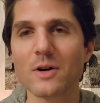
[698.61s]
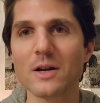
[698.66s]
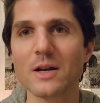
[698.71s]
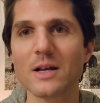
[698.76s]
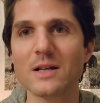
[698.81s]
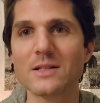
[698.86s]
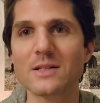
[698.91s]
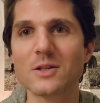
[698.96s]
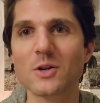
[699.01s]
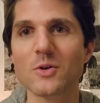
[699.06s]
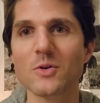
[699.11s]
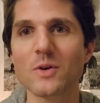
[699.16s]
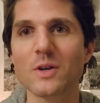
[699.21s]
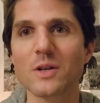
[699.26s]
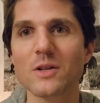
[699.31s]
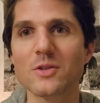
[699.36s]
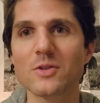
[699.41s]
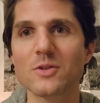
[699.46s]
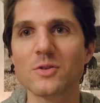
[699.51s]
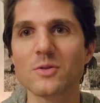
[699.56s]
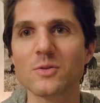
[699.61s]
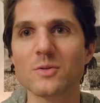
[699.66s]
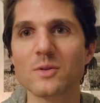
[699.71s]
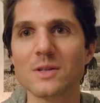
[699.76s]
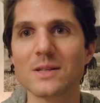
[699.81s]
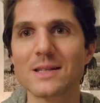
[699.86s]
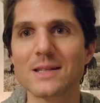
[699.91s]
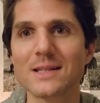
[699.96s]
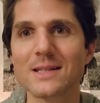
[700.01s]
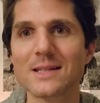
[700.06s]
is going to
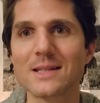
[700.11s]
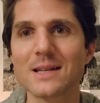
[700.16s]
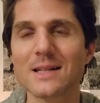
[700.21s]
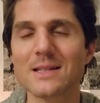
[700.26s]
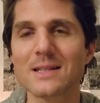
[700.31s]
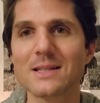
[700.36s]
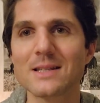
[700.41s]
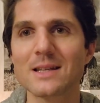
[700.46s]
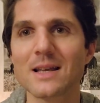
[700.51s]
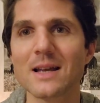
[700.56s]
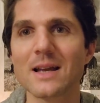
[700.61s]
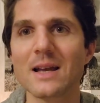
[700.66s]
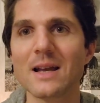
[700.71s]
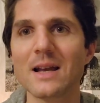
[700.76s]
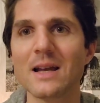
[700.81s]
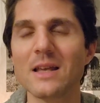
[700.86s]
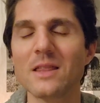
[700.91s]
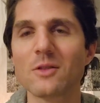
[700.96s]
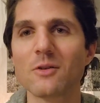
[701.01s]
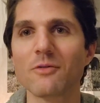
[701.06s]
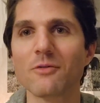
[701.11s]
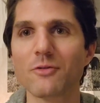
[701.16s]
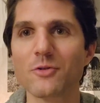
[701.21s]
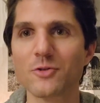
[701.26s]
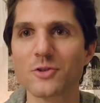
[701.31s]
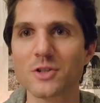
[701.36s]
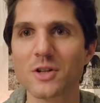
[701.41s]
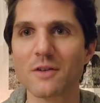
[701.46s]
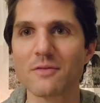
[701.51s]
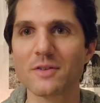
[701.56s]
sit in the
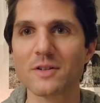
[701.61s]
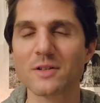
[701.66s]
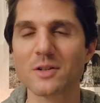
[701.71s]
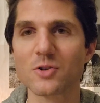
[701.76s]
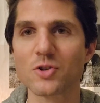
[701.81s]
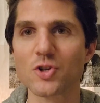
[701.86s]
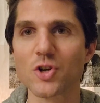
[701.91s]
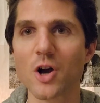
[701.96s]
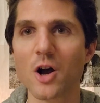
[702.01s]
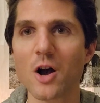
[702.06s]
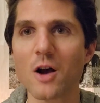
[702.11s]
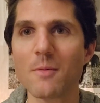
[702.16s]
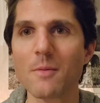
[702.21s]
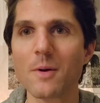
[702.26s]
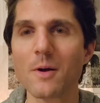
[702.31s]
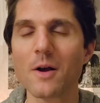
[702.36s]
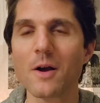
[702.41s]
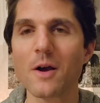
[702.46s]
first officer job.